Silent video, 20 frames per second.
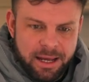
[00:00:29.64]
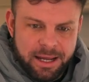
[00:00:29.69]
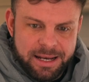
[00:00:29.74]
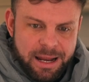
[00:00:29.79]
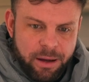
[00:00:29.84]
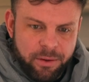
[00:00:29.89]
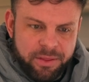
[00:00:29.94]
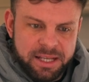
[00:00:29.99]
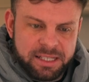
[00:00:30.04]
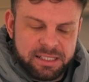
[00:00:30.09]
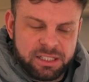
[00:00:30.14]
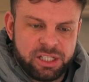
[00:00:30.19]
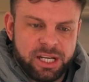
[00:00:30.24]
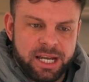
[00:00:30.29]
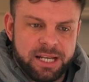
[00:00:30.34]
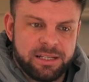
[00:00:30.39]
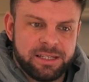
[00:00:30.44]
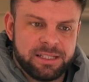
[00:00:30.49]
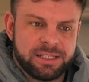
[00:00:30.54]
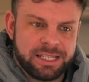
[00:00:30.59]
now things are
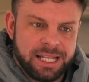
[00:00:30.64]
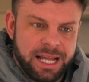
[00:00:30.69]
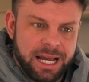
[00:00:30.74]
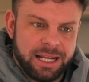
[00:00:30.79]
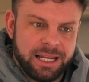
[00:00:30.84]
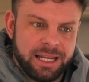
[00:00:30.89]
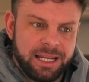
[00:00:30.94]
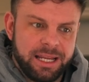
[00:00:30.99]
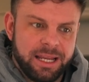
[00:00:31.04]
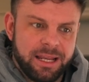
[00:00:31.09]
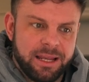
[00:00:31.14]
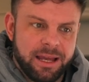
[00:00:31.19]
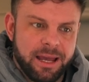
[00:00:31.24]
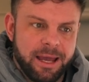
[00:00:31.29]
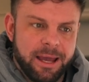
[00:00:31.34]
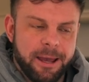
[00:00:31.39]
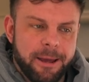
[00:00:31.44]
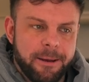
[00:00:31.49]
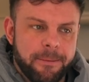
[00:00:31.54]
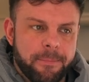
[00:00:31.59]
changing slightly,
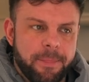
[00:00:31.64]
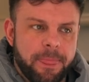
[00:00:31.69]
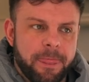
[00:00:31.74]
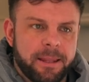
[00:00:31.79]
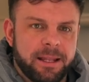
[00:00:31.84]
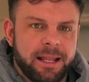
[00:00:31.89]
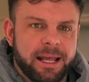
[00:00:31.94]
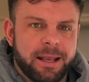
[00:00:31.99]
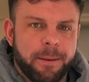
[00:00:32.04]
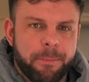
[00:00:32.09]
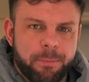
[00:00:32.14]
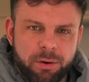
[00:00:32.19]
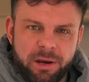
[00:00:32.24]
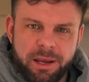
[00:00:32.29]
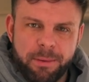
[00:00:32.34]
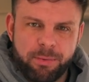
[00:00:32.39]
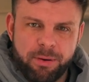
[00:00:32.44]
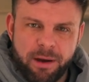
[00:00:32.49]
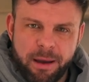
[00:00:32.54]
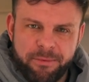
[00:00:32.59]
like a
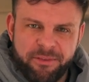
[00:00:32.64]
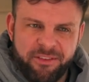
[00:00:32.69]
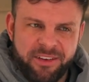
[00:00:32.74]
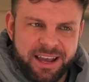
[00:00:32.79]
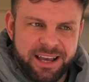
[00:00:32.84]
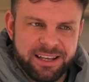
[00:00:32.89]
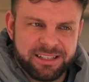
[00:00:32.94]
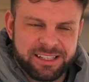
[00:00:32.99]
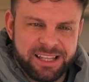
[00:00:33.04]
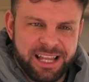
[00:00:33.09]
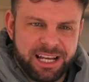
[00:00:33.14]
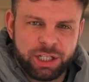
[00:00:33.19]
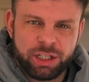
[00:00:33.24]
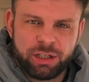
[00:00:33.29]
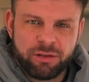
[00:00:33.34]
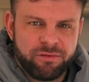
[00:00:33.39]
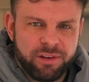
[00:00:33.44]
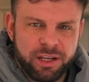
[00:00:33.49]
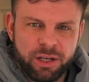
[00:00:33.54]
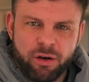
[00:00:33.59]
pre-prep phase /
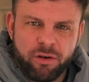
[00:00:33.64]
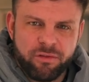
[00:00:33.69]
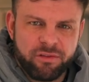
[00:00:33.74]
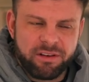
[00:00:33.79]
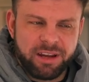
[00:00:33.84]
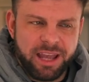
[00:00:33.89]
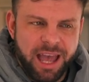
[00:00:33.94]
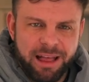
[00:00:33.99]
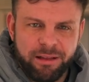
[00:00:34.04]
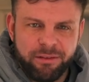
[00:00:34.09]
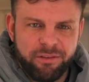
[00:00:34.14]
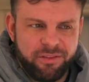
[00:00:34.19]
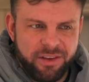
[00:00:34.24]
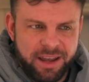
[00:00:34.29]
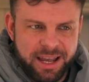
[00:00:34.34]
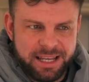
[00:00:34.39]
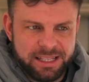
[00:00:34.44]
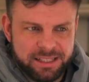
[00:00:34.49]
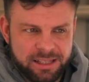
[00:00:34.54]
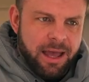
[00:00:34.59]
recovery health
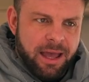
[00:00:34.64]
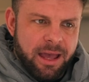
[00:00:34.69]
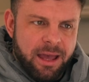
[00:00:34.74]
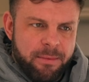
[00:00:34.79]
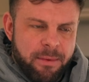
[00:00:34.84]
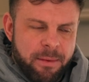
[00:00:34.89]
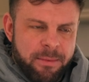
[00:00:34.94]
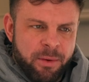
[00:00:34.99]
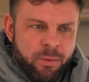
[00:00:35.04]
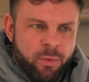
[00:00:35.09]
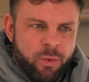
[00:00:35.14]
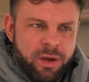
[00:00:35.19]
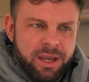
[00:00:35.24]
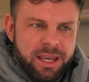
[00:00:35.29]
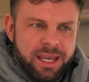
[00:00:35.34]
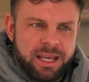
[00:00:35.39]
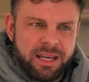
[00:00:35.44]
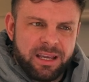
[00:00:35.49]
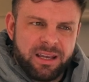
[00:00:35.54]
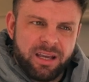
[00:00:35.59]
phase. I'm in
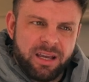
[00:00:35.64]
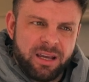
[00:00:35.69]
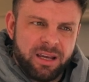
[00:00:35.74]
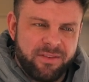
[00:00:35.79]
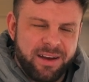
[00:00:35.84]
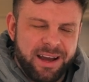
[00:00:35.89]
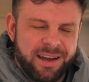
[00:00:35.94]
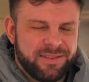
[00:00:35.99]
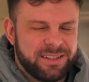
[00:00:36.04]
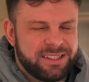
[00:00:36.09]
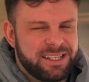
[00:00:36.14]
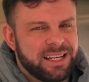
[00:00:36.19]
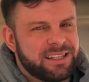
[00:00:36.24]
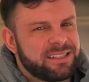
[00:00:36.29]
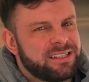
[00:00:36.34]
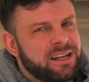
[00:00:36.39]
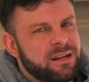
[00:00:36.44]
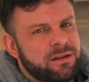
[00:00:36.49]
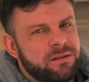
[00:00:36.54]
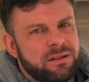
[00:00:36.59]
week 5 or
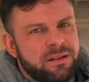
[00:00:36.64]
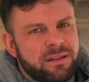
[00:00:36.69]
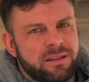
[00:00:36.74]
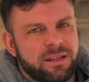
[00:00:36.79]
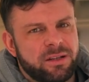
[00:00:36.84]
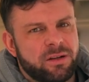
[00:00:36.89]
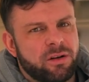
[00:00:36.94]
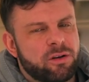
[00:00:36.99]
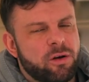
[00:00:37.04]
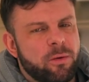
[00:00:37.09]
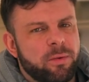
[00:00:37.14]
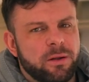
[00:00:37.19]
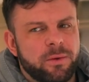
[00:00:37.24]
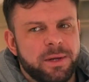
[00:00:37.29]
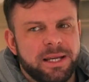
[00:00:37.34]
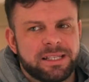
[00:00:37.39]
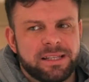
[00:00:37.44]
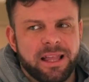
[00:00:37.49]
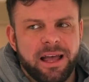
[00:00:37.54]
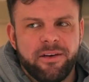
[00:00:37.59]
6 now. I think I've got a couple of
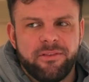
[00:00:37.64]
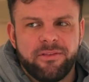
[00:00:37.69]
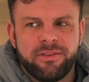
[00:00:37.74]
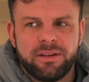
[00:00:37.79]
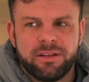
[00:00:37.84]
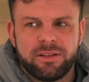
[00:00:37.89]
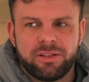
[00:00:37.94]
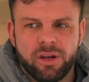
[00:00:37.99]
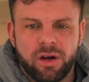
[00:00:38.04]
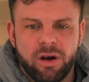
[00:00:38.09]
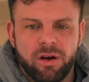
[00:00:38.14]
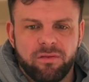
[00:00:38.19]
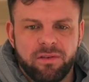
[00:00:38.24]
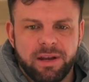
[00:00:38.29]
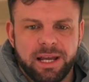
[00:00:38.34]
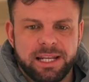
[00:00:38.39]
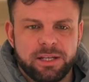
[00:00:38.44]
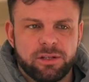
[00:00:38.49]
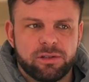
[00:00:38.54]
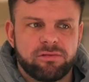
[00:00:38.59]
weeks left. So
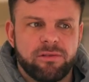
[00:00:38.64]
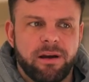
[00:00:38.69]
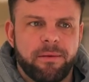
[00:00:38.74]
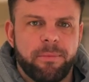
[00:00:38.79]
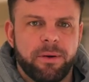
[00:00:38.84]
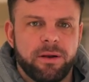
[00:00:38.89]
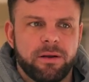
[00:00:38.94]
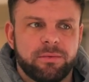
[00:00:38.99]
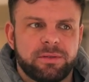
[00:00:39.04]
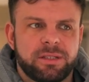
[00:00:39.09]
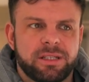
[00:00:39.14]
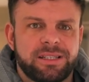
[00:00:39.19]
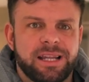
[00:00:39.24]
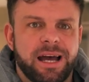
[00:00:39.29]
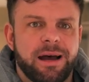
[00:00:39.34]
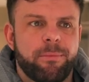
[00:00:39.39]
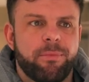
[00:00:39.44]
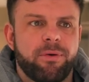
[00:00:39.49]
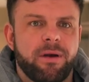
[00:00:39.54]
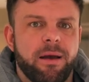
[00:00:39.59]
really just ramping up to
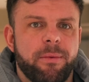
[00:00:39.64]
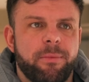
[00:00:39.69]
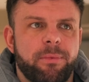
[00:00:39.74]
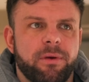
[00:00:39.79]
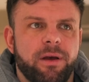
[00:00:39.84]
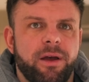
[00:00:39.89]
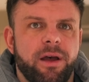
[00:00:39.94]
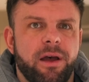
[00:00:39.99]
start prep